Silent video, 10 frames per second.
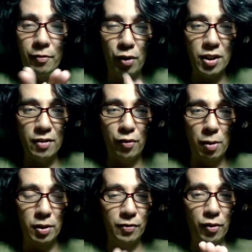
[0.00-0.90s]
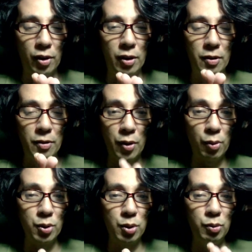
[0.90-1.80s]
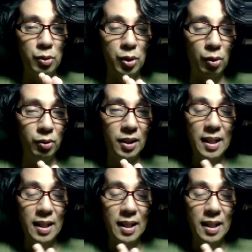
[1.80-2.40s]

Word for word: First and foremost, for those who don't